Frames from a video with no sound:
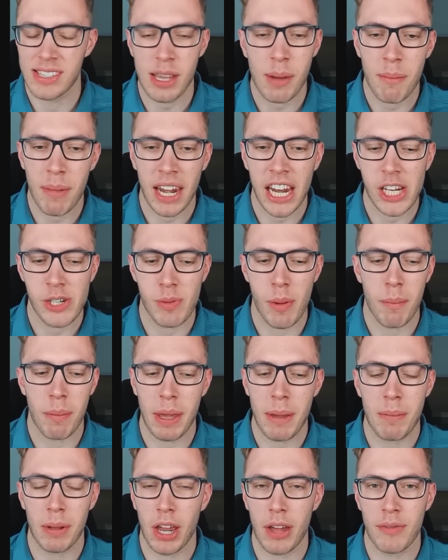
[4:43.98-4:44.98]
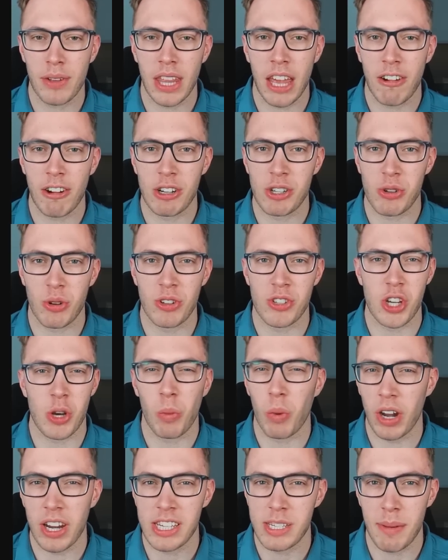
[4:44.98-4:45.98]
some management people over there at
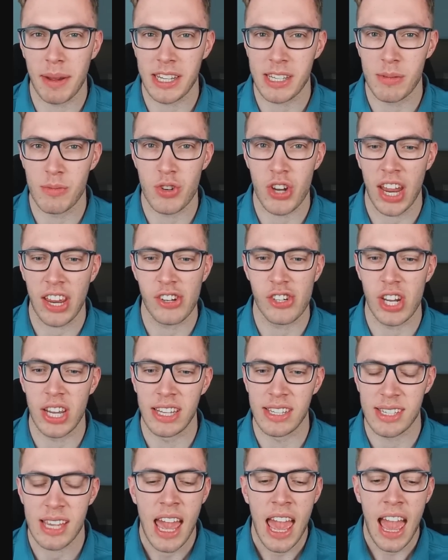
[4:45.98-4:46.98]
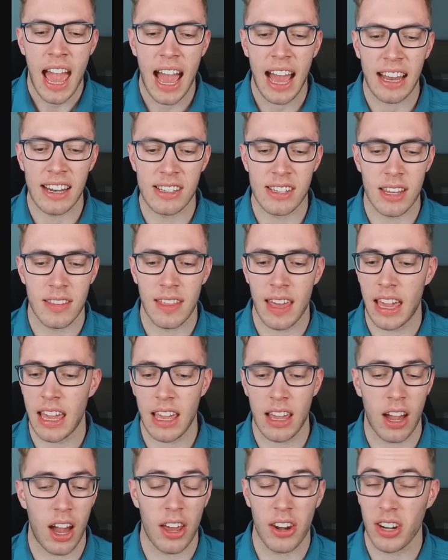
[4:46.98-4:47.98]
Toronto wanted to make some changes, and
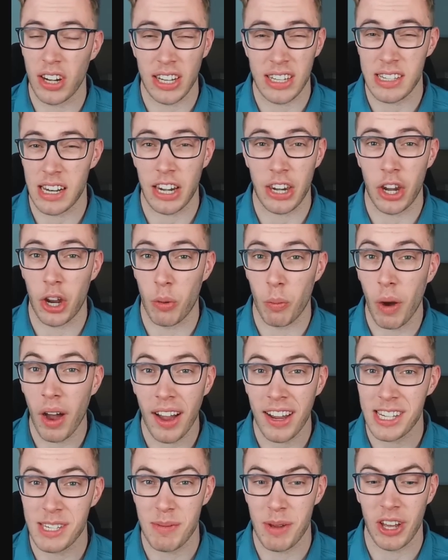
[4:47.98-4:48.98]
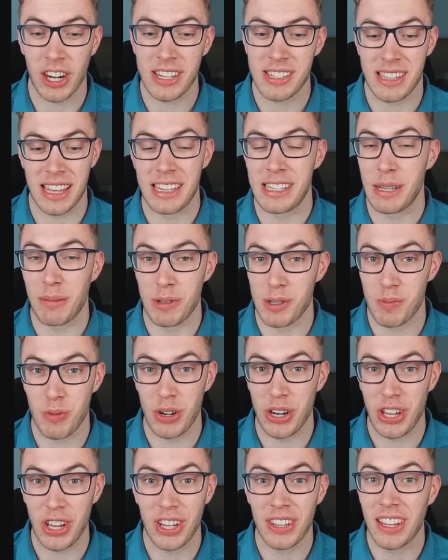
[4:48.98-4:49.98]
they, I don't exactly know why, to be honest, their team was
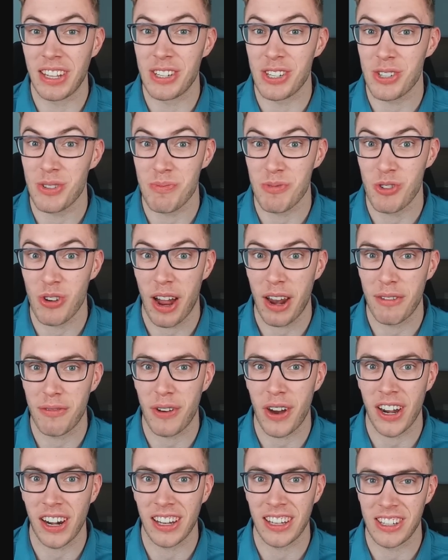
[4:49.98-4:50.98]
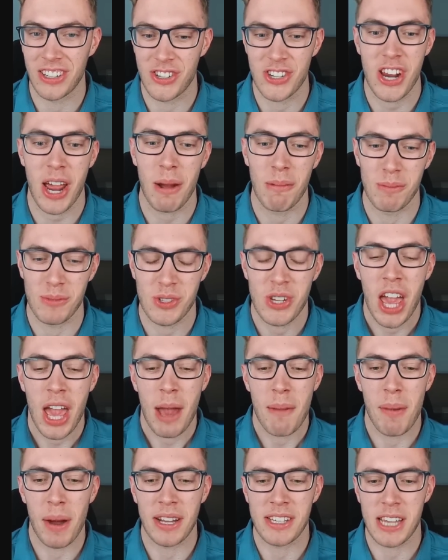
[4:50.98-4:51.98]
pretty good, they just grand finaled at champs,
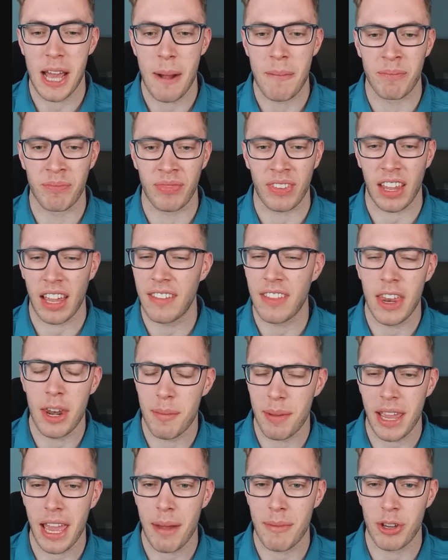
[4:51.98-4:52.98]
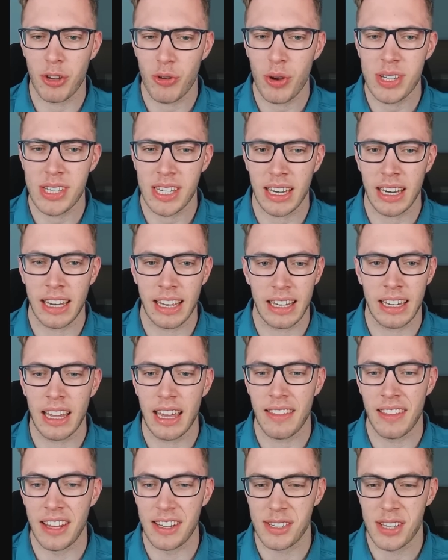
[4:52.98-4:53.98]
but and then it became increasingly
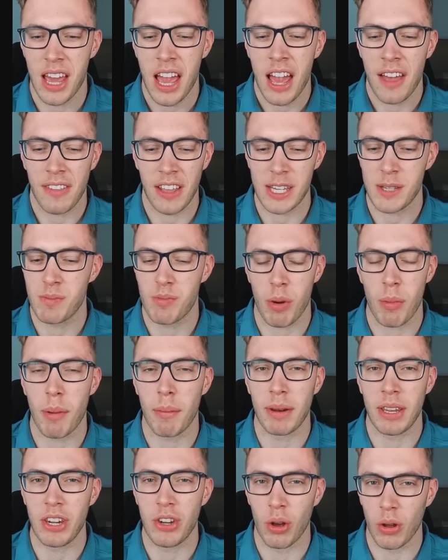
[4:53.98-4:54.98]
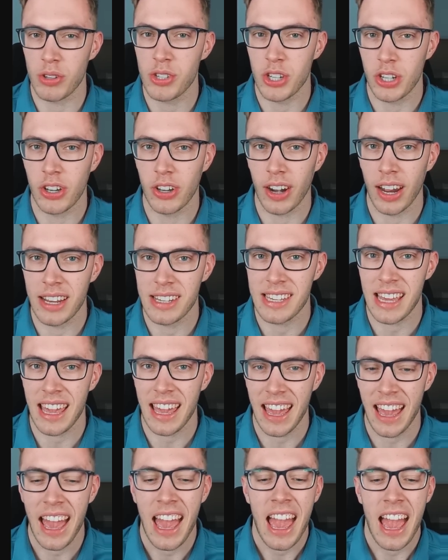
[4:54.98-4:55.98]
clear that that's probably not a good
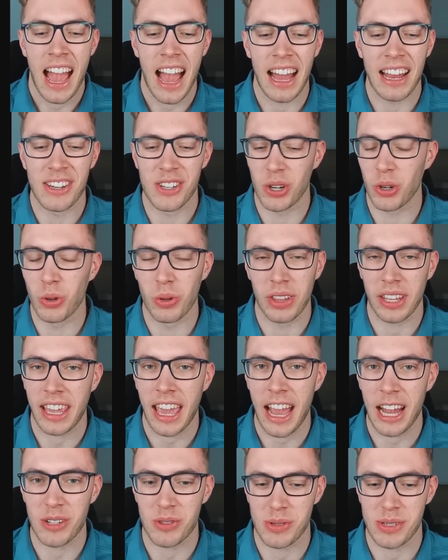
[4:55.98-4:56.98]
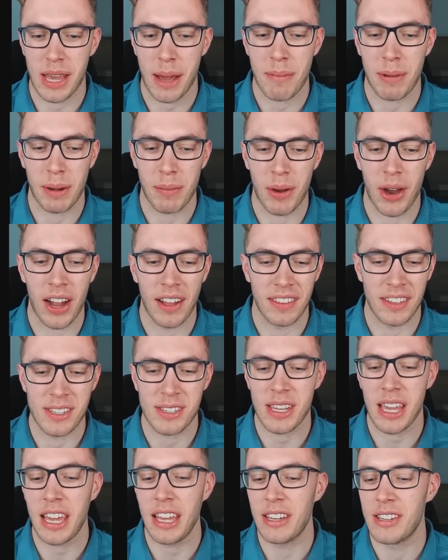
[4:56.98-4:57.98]
idea, and all the chaos was happening behind the
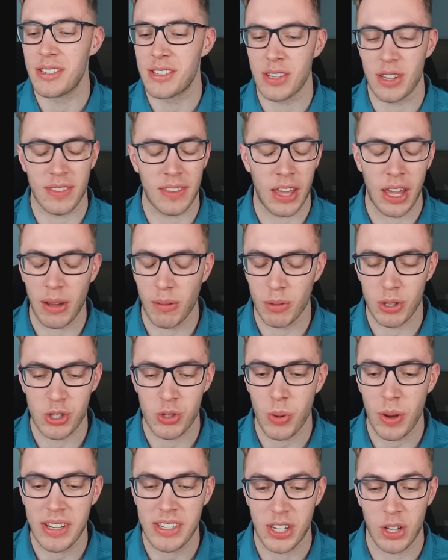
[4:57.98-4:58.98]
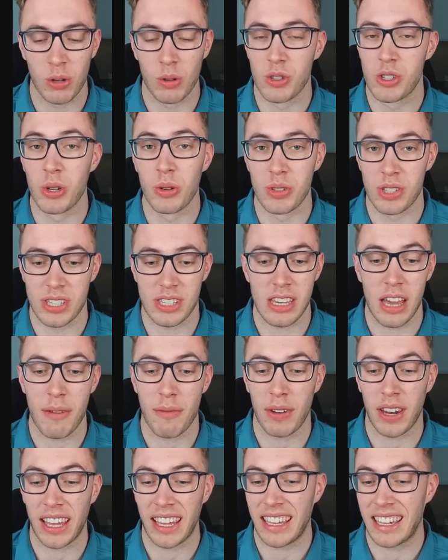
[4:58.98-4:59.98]
scenes. They were tweeting all sorts of
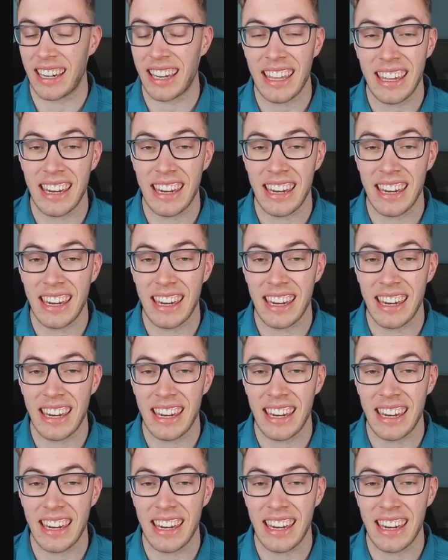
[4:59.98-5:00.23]
stuff, like